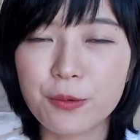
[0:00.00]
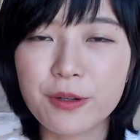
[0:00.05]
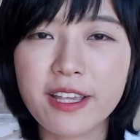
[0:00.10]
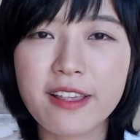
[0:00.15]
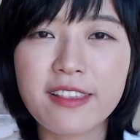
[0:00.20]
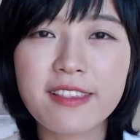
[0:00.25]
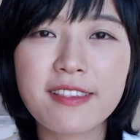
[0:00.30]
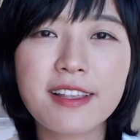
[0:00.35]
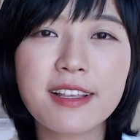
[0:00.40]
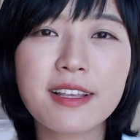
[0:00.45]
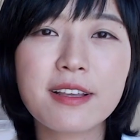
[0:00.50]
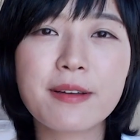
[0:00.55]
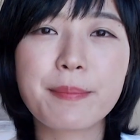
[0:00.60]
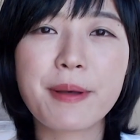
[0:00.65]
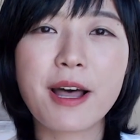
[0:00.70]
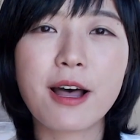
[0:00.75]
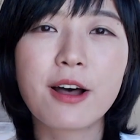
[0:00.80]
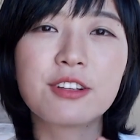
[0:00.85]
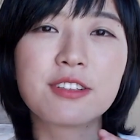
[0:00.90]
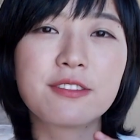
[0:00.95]
We can think
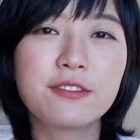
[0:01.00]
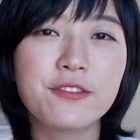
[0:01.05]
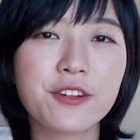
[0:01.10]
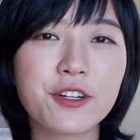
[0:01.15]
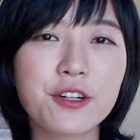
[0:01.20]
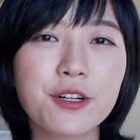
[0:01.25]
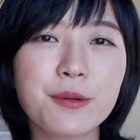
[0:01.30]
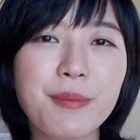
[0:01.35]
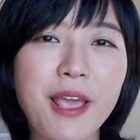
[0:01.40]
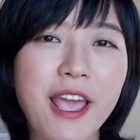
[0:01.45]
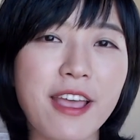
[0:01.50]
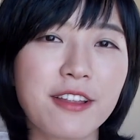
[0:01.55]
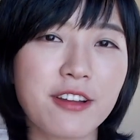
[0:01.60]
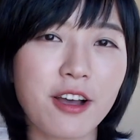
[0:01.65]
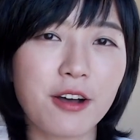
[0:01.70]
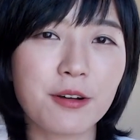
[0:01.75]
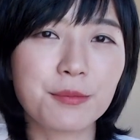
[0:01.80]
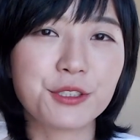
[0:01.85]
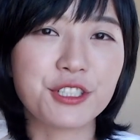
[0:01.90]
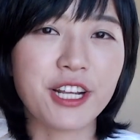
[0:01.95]
about verb and
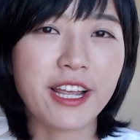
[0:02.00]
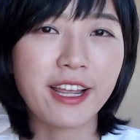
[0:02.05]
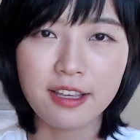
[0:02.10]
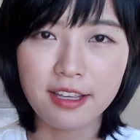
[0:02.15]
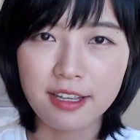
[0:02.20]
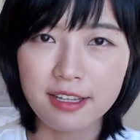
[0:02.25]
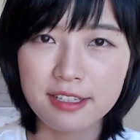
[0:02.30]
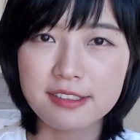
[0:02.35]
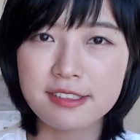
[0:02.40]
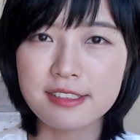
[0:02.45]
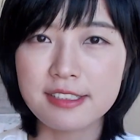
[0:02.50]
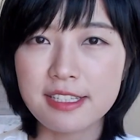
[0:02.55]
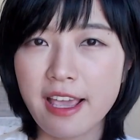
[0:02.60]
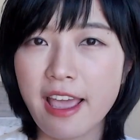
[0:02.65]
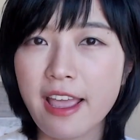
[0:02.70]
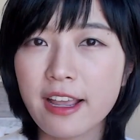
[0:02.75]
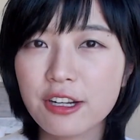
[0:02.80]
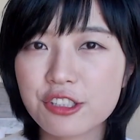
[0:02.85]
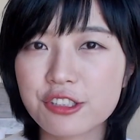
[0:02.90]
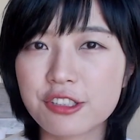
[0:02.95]
object as the
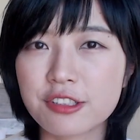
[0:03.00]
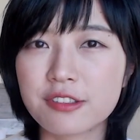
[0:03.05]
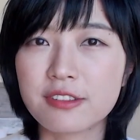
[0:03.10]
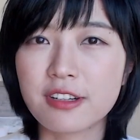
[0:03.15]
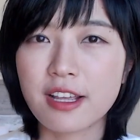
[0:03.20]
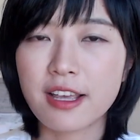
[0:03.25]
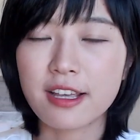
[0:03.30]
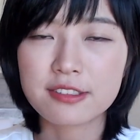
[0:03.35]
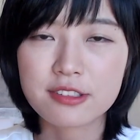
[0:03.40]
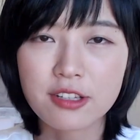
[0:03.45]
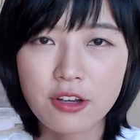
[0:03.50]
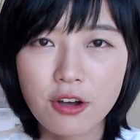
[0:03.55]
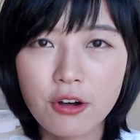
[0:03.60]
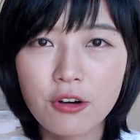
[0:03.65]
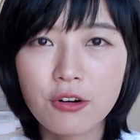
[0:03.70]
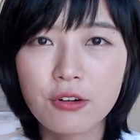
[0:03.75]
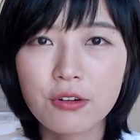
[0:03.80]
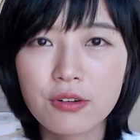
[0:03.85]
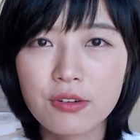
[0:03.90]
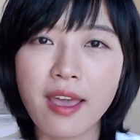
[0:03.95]
action as a
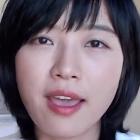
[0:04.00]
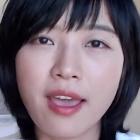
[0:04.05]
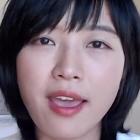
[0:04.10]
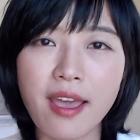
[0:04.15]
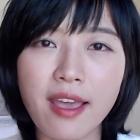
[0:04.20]
whole.